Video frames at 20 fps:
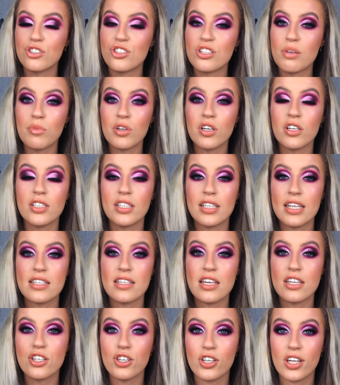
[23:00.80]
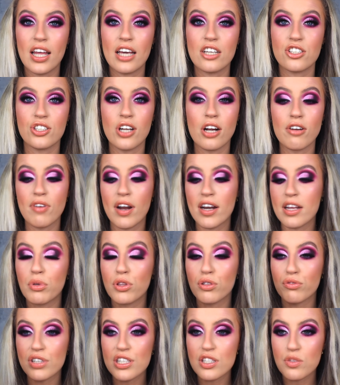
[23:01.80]
similar to this in your collection already,
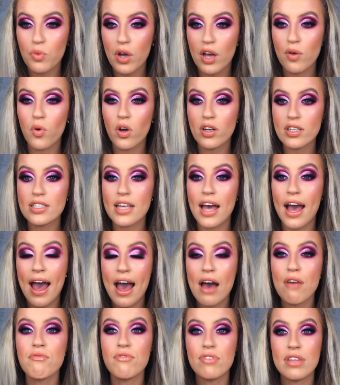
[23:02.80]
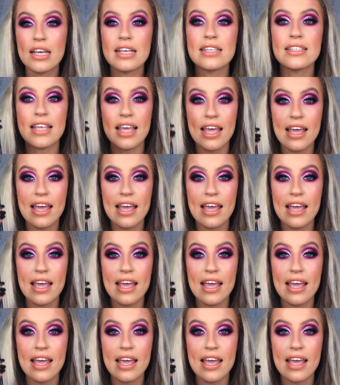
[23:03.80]
but the reason why I wanted to have this